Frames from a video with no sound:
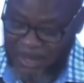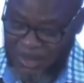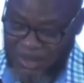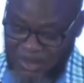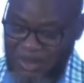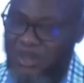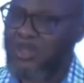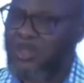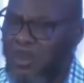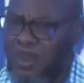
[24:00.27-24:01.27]
school,
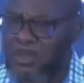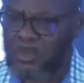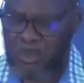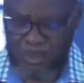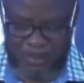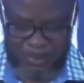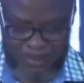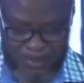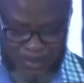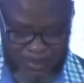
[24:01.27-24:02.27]
summer school,
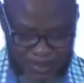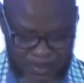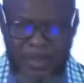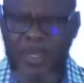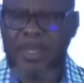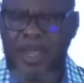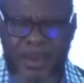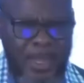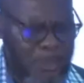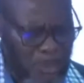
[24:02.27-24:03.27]

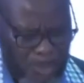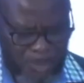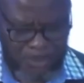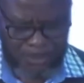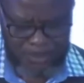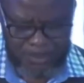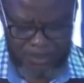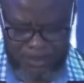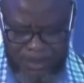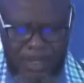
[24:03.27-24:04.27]
career talk,
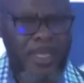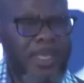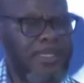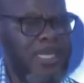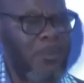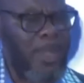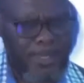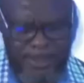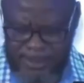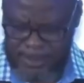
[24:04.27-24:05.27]
health
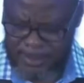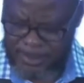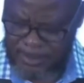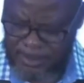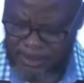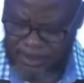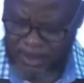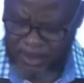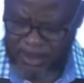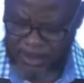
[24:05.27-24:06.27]
awareness
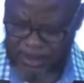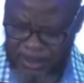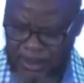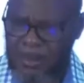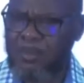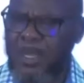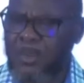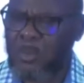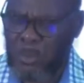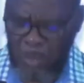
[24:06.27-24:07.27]
Sunday,
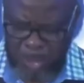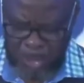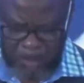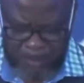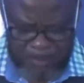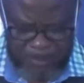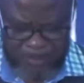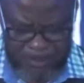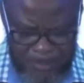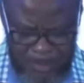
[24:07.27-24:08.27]
medical workshop,
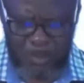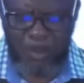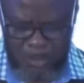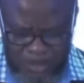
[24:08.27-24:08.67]
sports